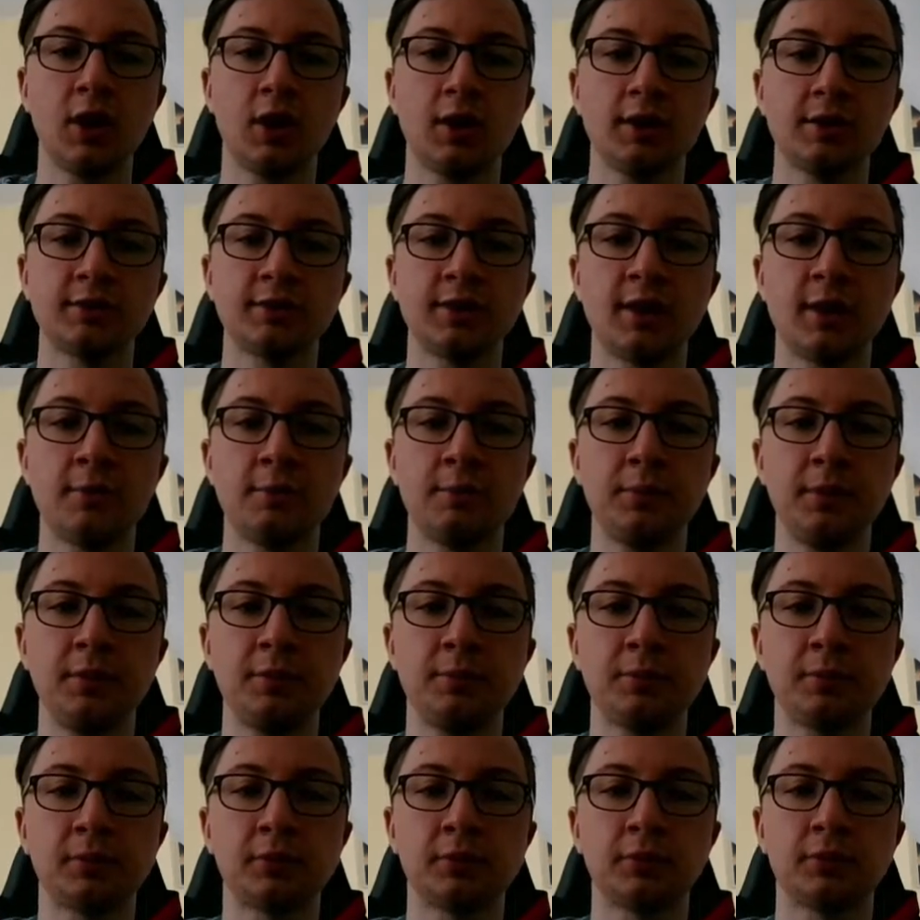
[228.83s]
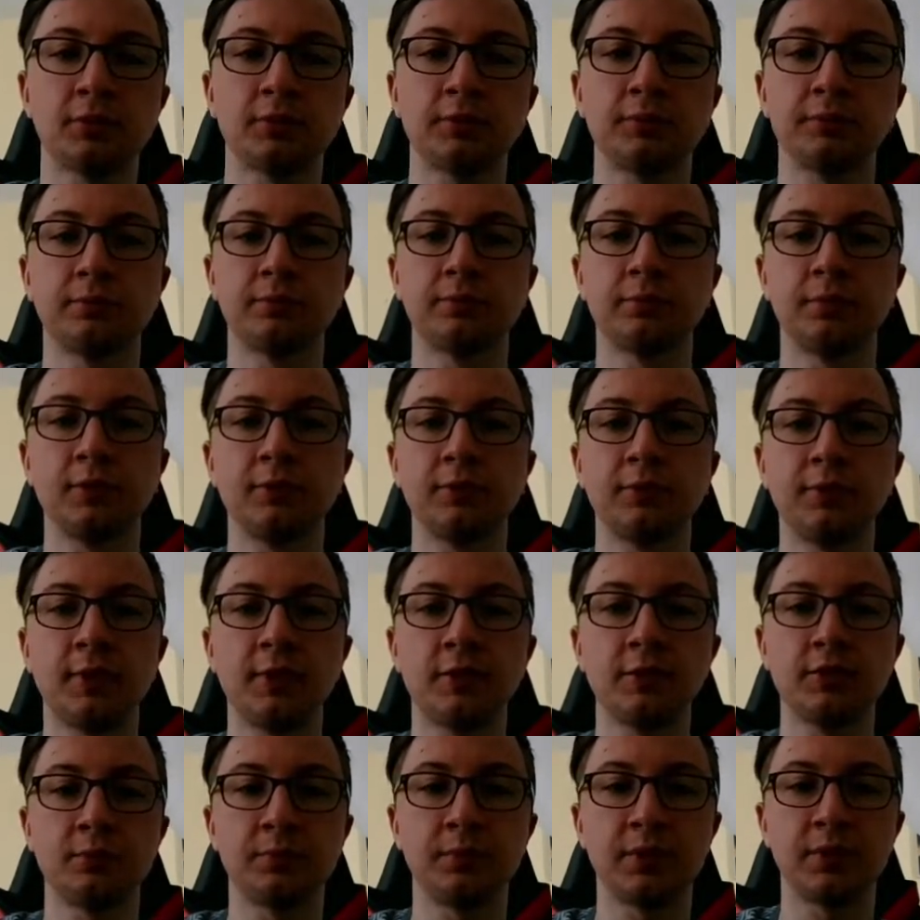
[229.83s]
Some people prefer
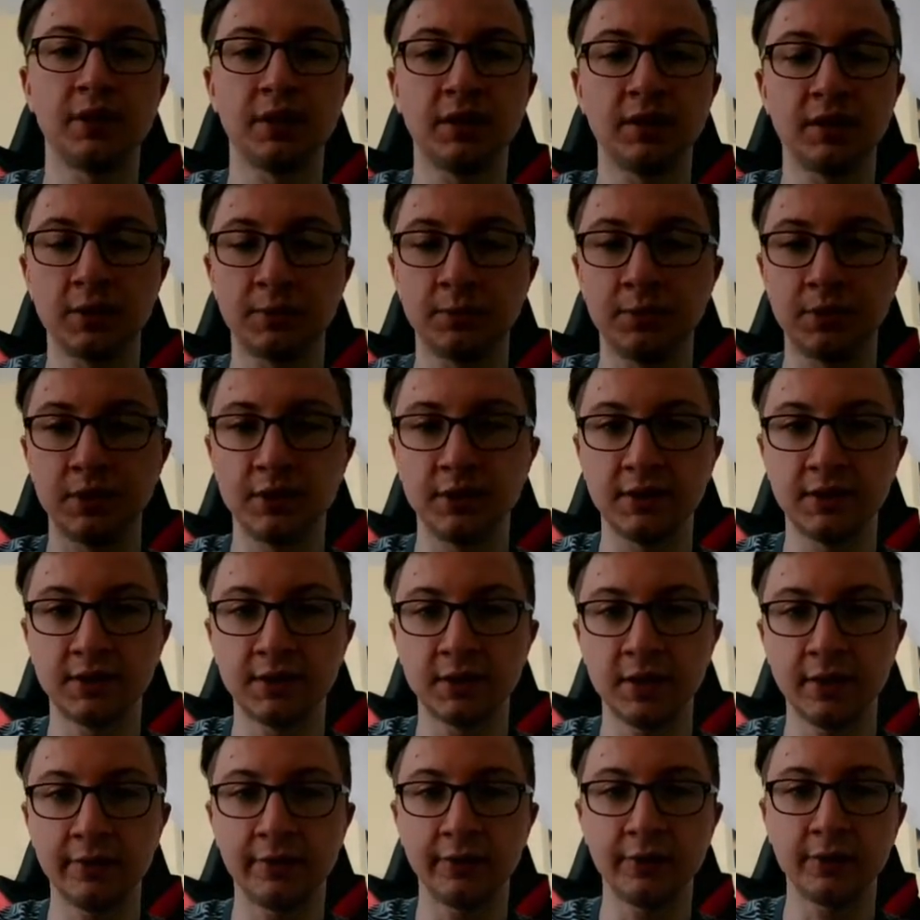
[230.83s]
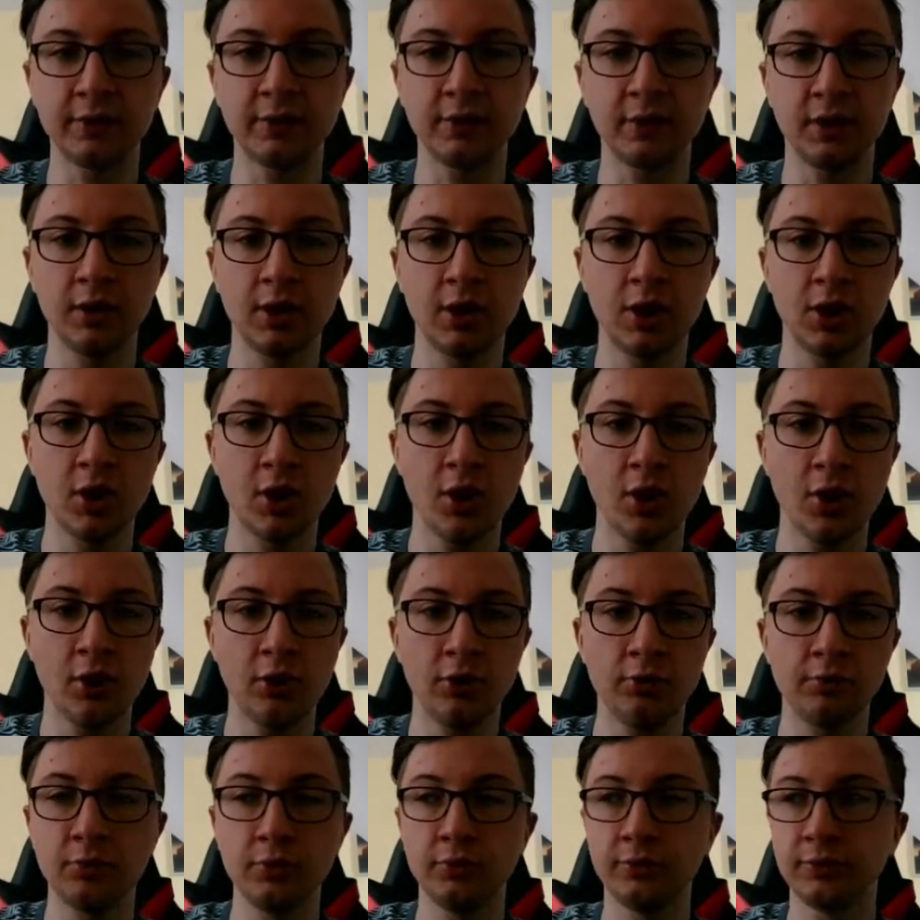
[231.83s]
to play knight bd7.
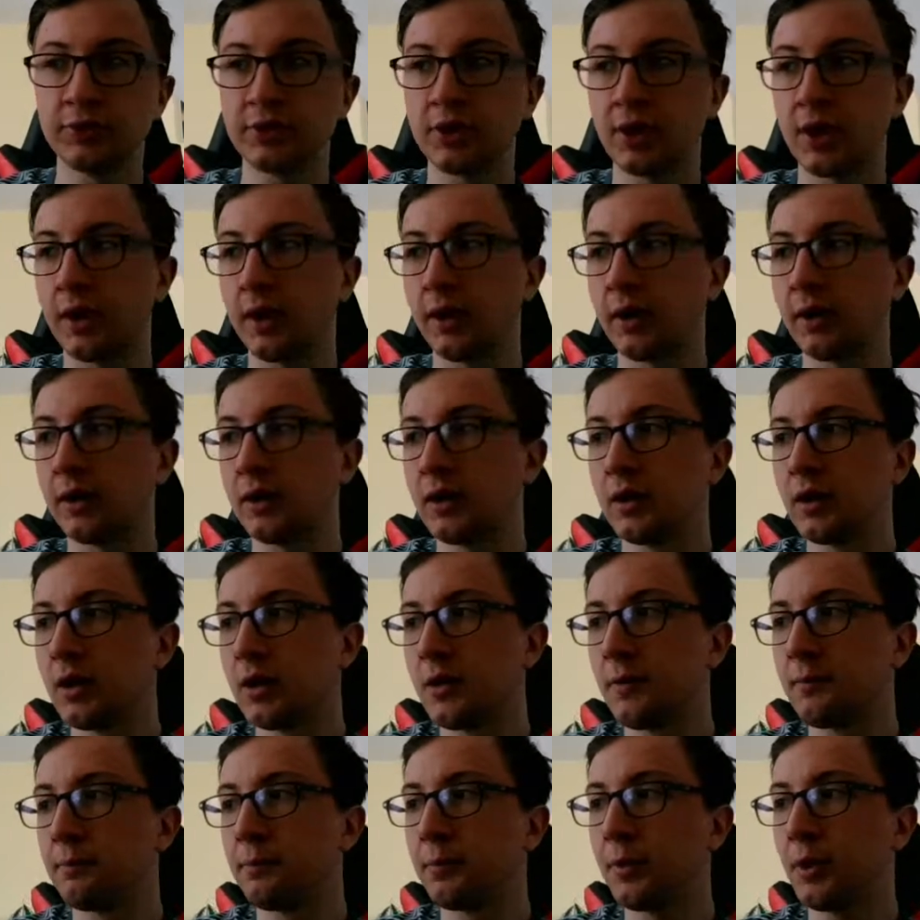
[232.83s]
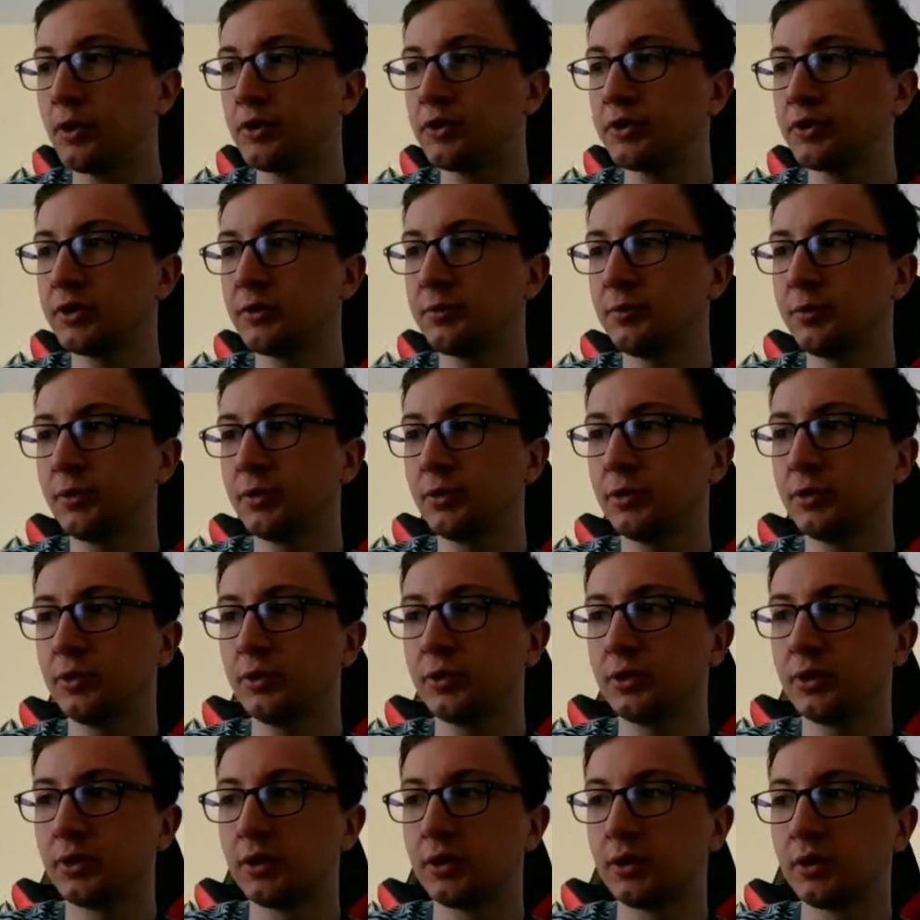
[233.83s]
All moves are
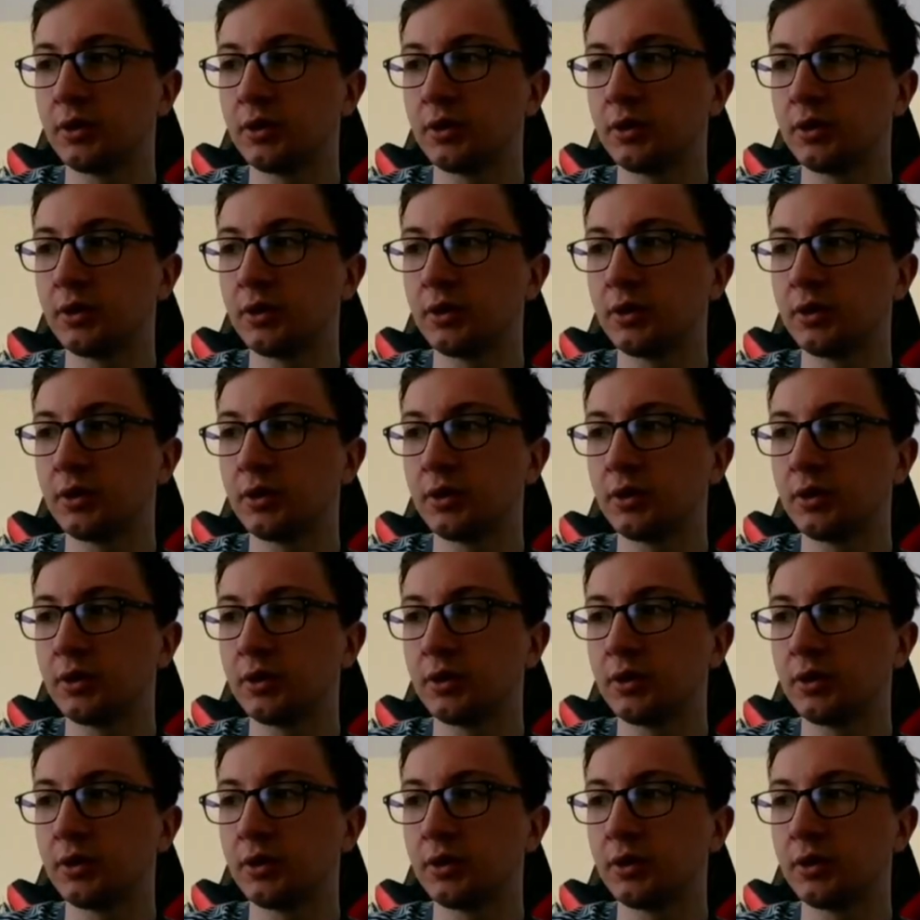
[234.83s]
possible.